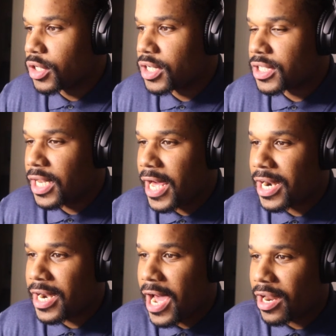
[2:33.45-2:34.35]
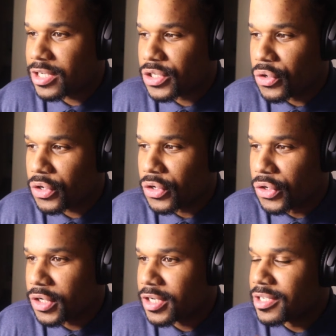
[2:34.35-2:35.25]
There's a lot of knowledge going
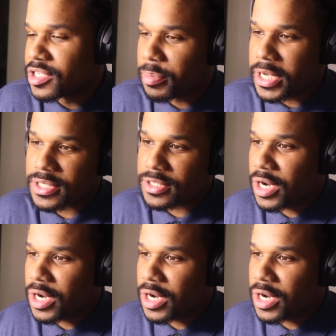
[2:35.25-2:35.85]
on in these spaces